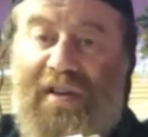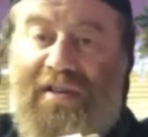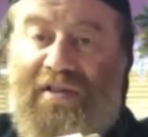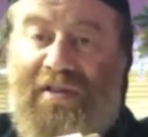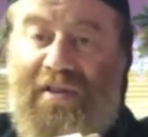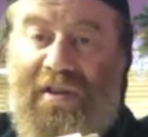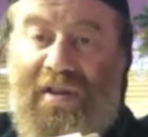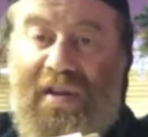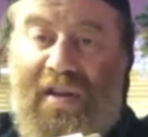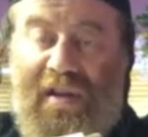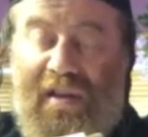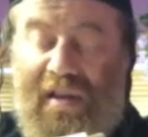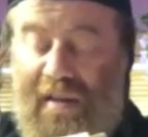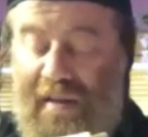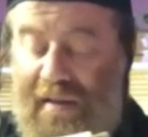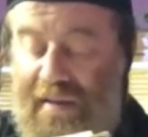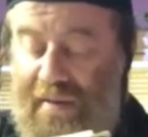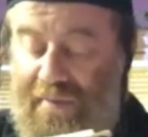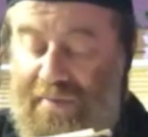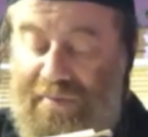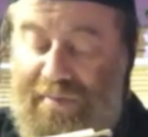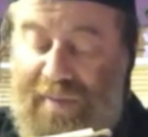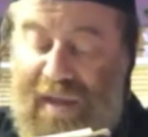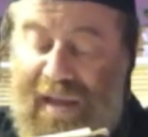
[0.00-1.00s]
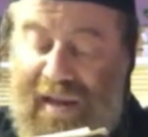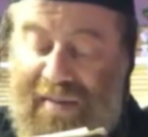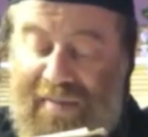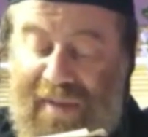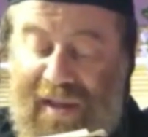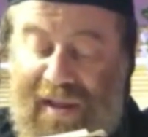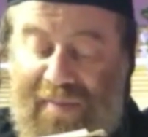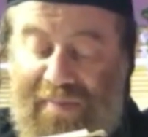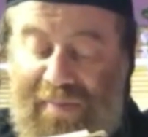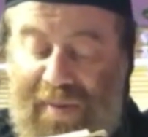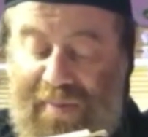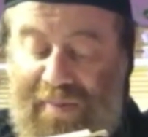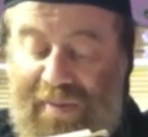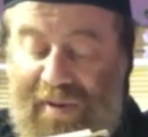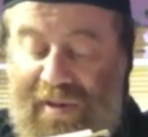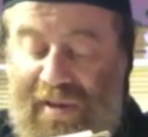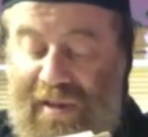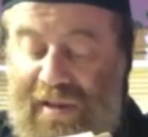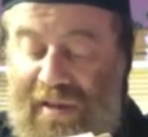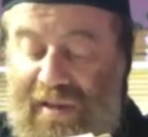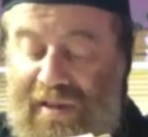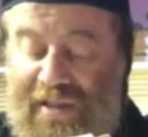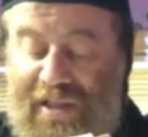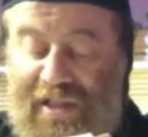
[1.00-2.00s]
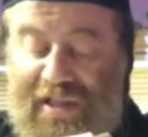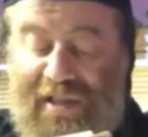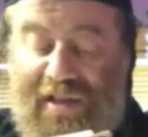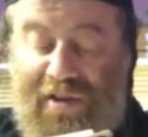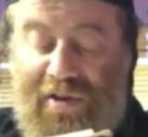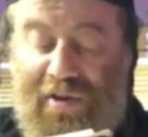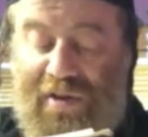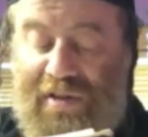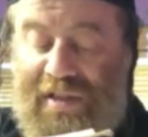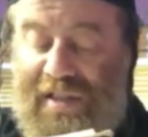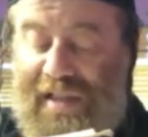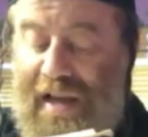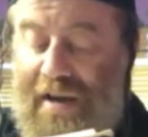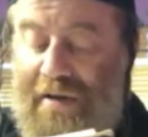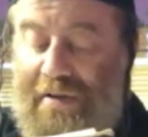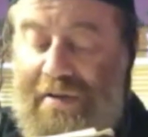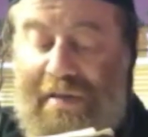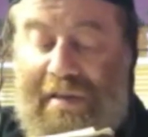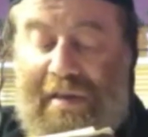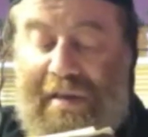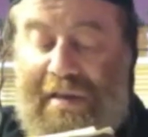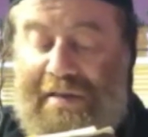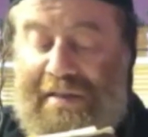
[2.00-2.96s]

So many people just cross out